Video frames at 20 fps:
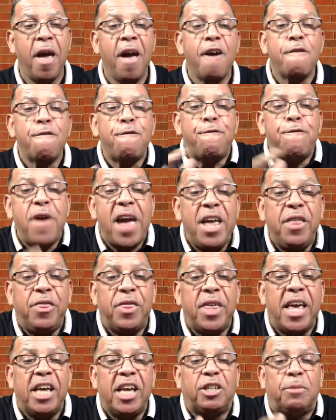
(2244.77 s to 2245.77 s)
Faith
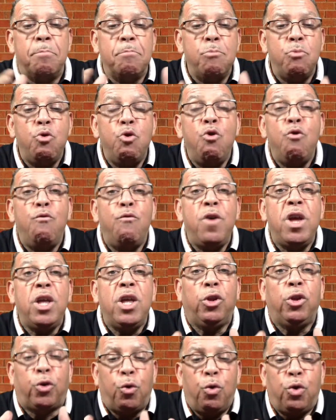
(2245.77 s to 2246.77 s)
is
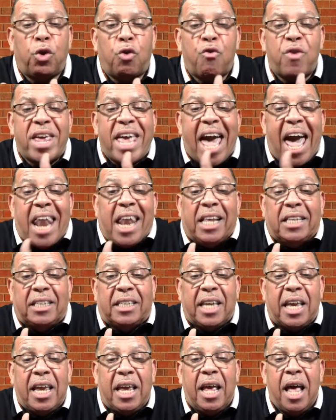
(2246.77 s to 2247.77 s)
moving to the
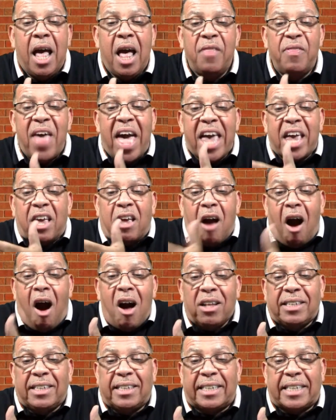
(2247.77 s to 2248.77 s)
reality that
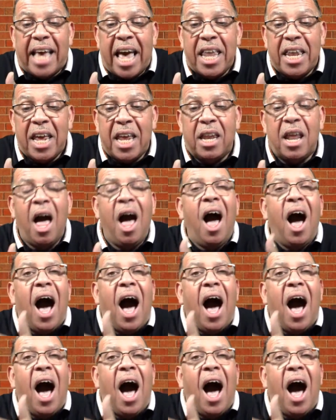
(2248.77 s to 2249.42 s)
God said it.